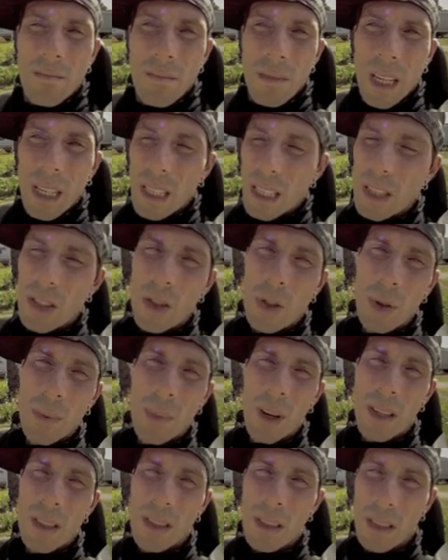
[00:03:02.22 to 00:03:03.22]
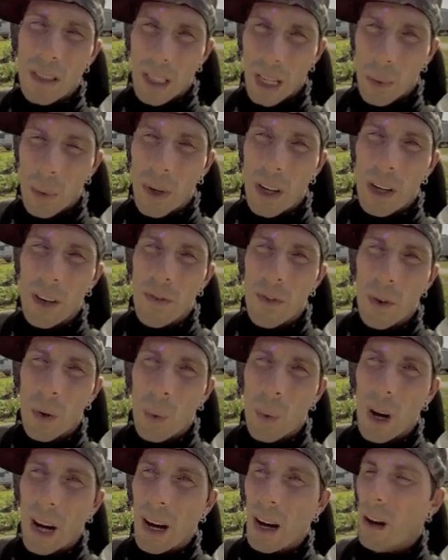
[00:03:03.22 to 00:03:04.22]
at least 2 months, because they were here for a
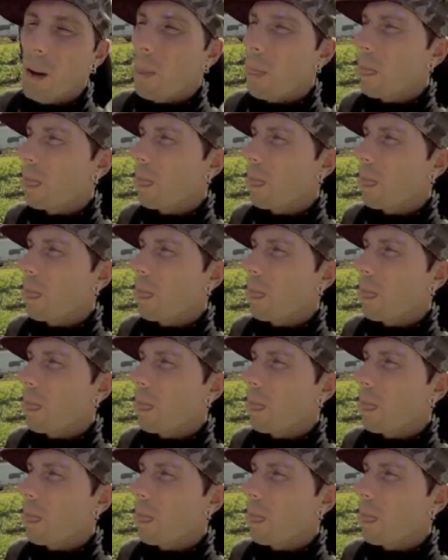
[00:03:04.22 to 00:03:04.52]
while.